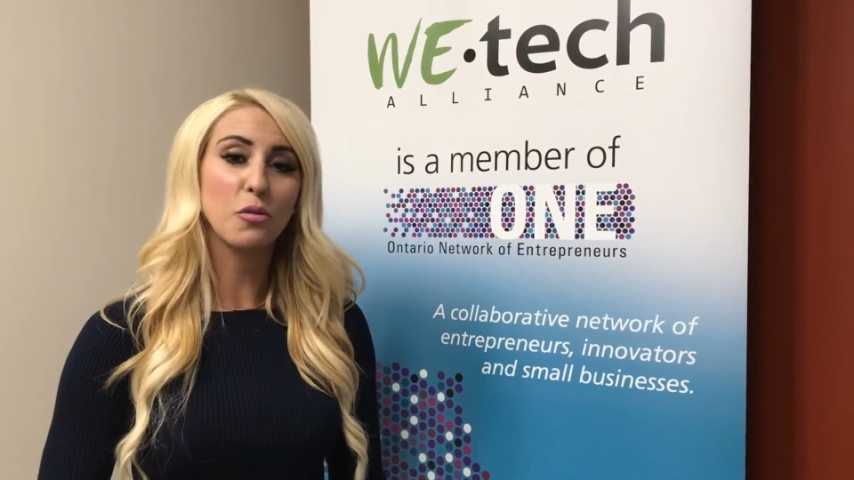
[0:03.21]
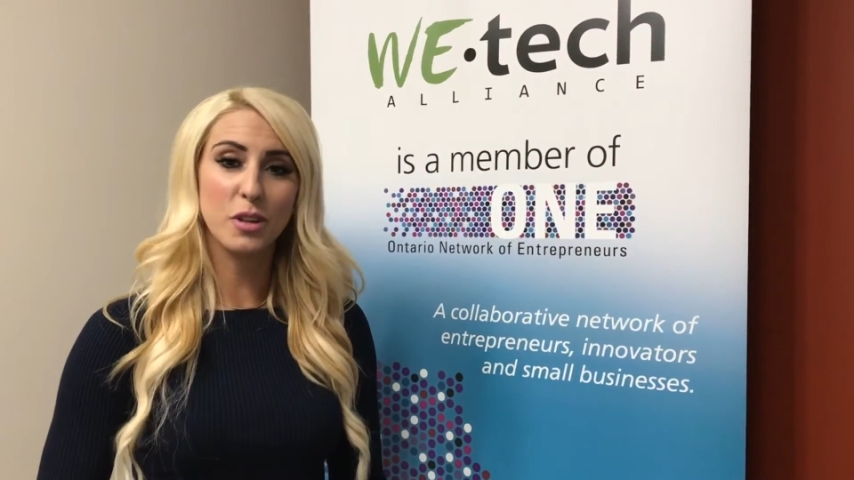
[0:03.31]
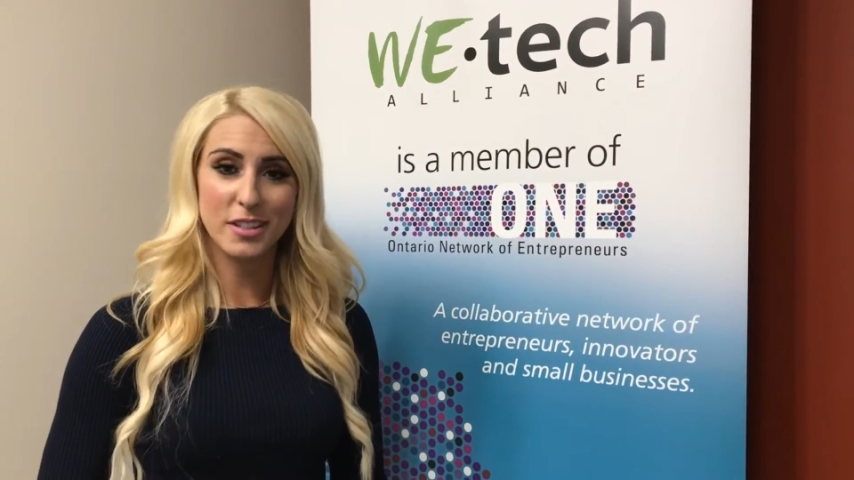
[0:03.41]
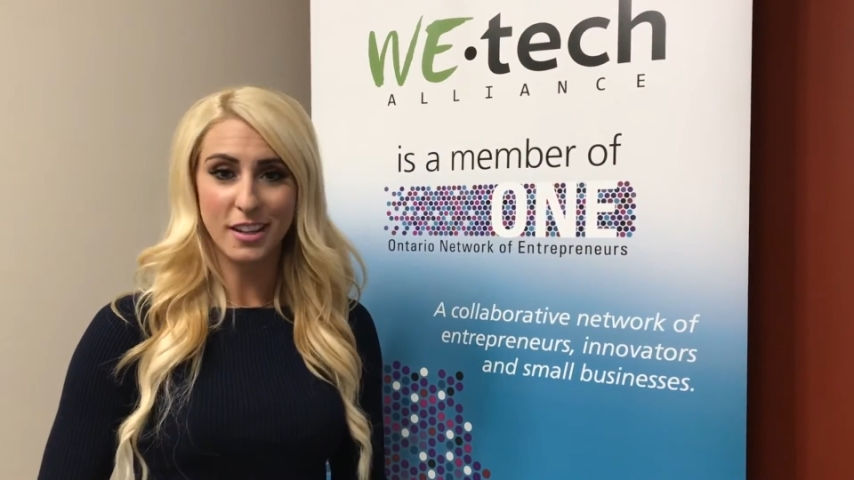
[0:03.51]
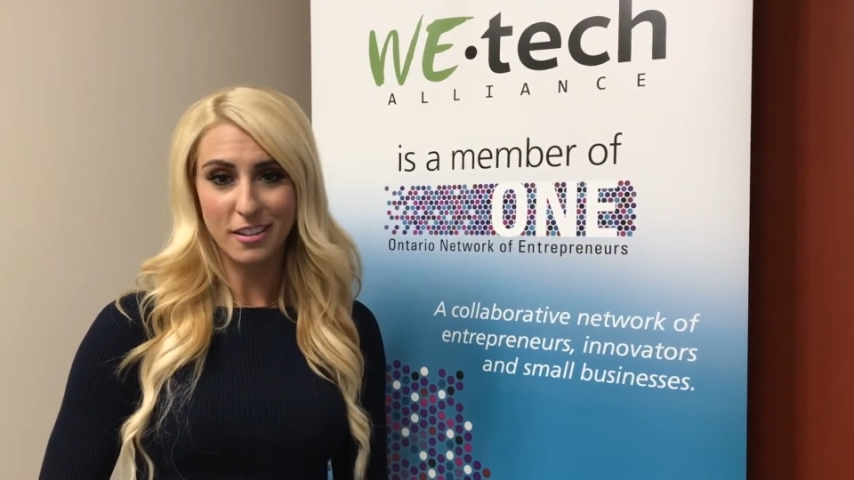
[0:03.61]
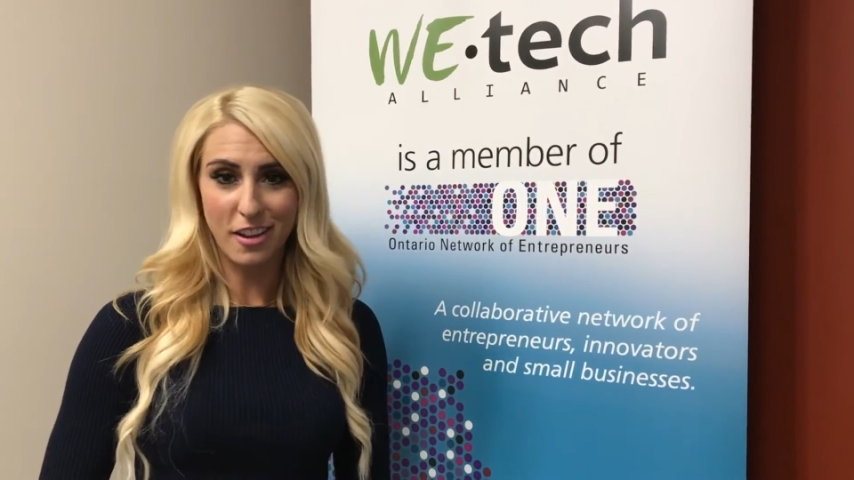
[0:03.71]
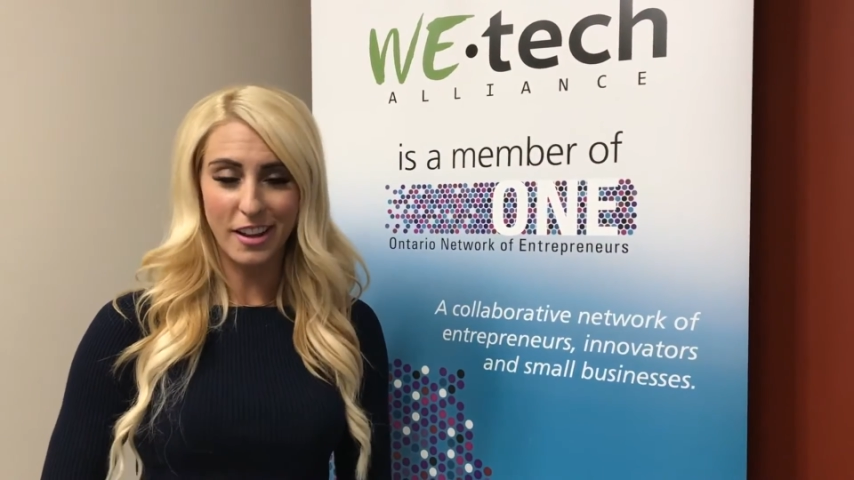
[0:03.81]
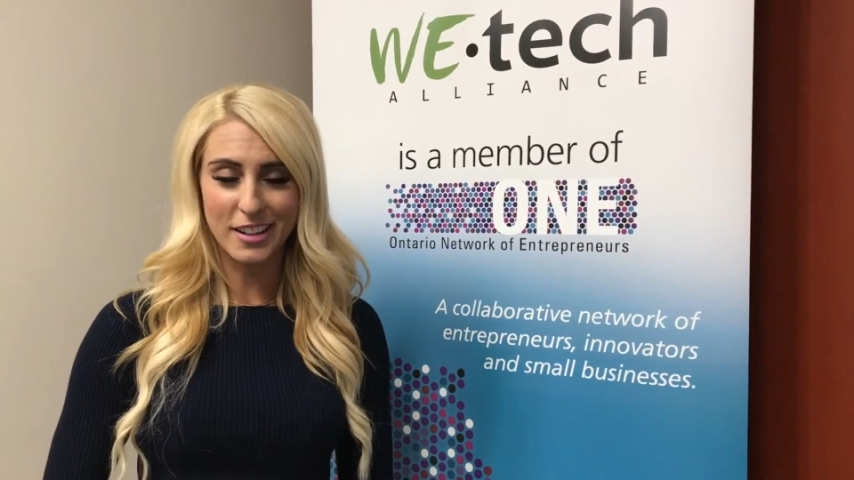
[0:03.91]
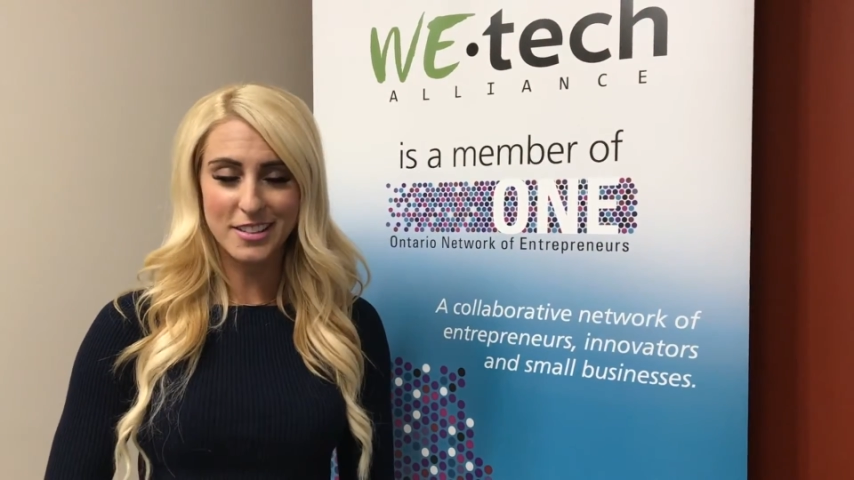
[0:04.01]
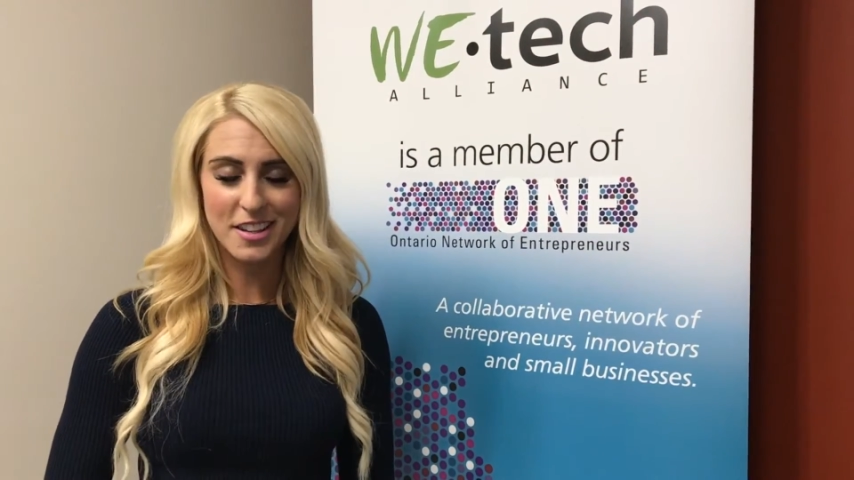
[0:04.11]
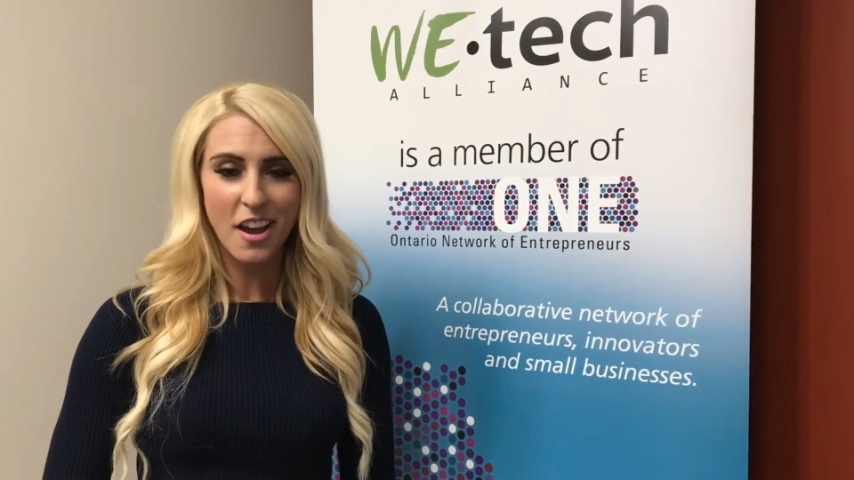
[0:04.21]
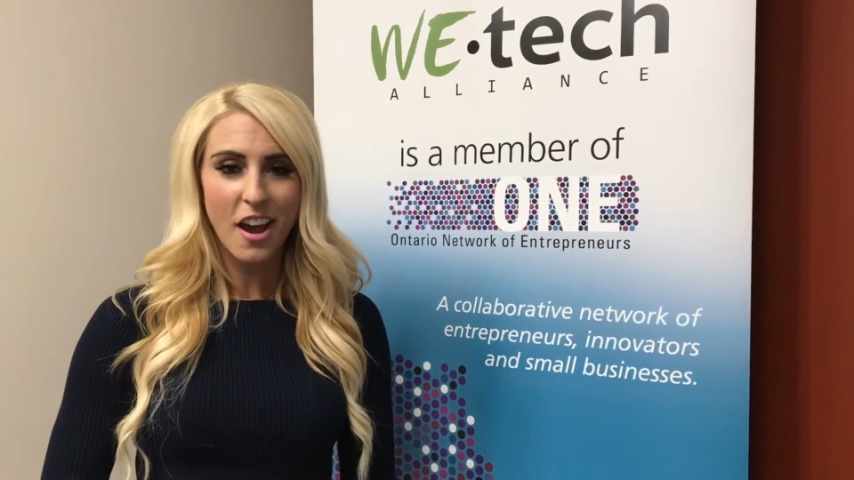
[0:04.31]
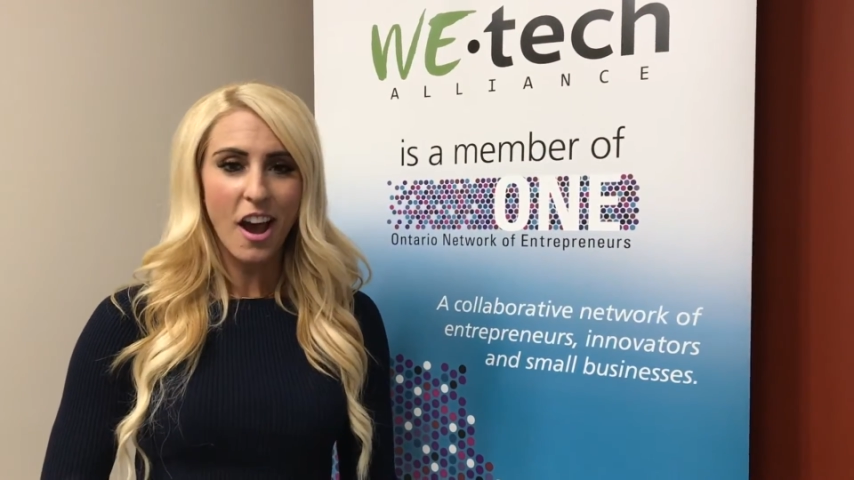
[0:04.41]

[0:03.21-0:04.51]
of WeTech Alliance.